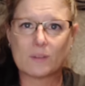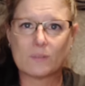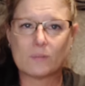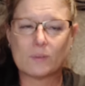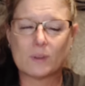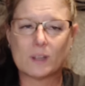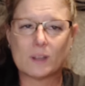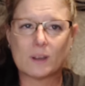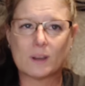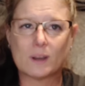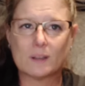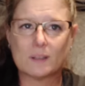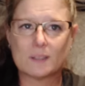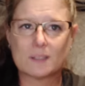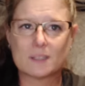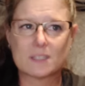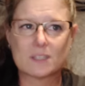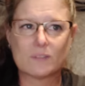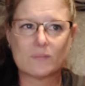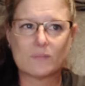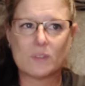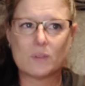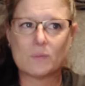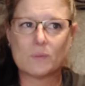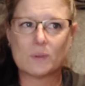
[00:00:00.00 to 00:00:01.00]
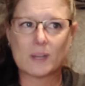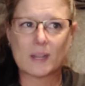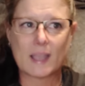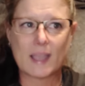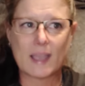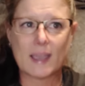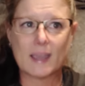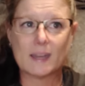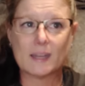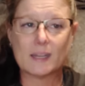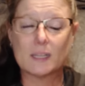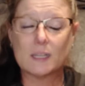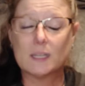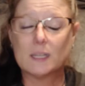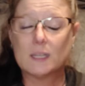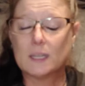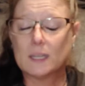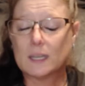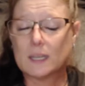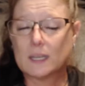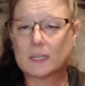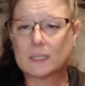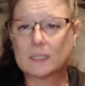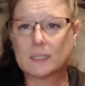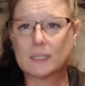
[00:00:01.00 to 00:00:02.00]
regardless if you would have had
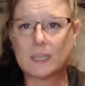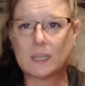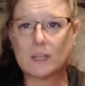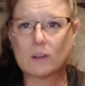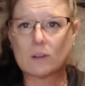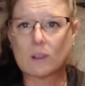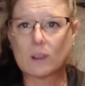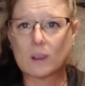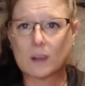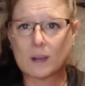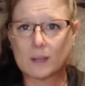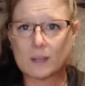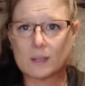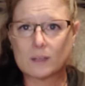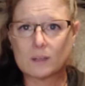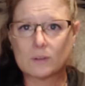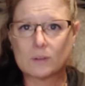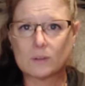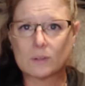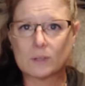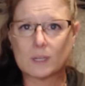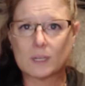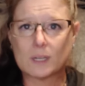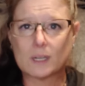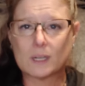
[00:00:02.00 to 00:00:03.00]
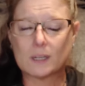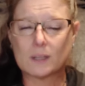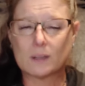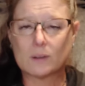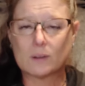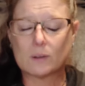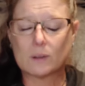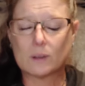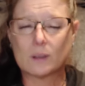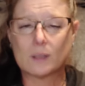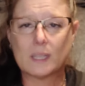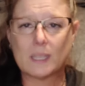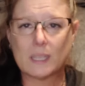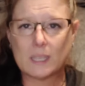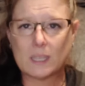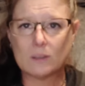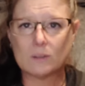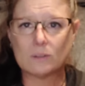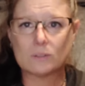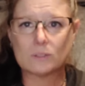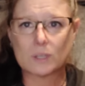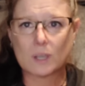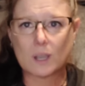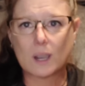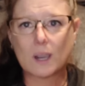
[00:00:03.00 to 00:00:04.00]
a clean heart or a, a
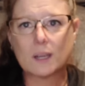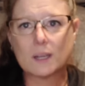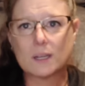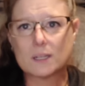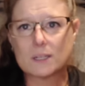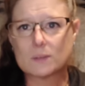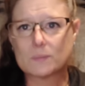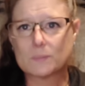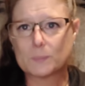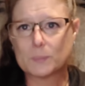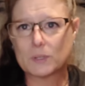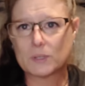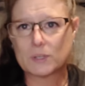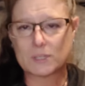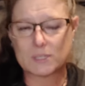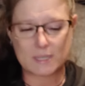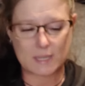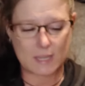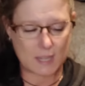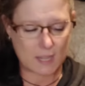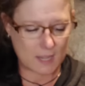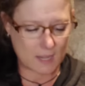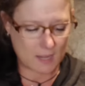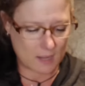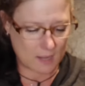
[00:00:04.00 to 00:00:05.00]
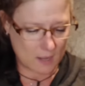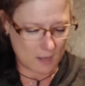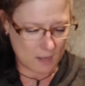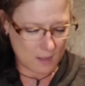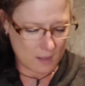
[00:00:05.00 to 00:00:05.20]
healed heart, per se.